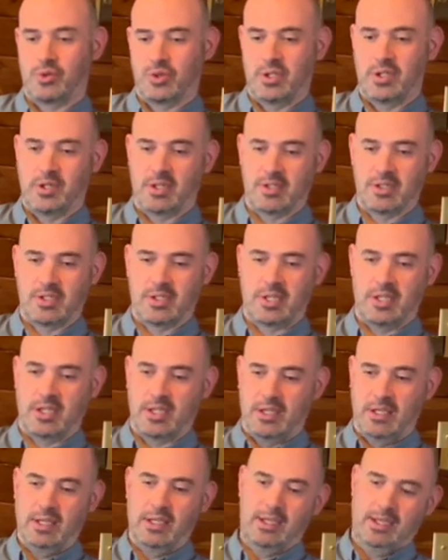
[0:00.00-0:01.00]
You can see,
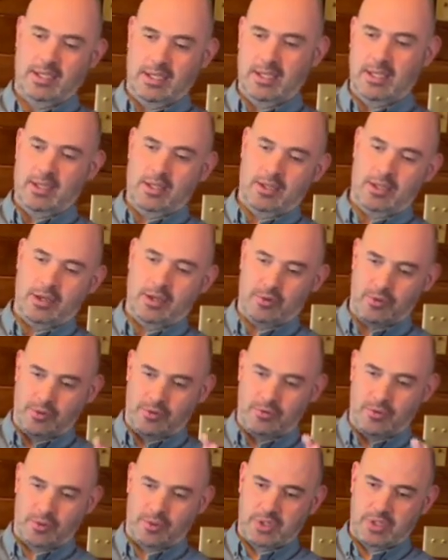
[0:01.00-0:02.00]
the
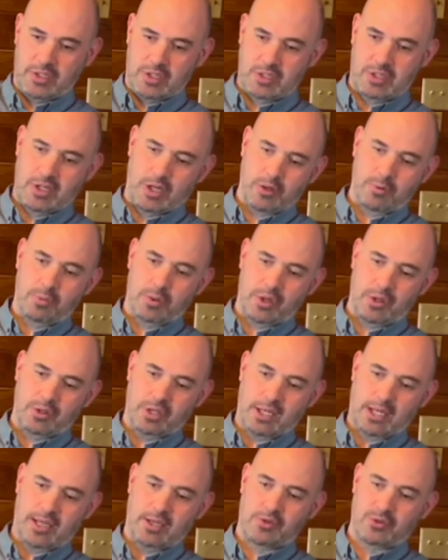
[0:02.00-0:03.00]
foot is sloping on the
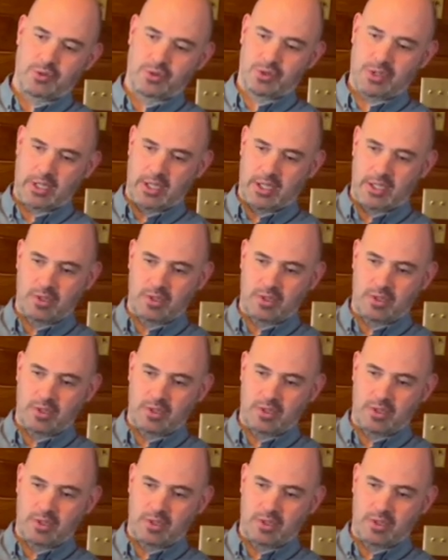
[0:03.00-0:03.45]
lateral side.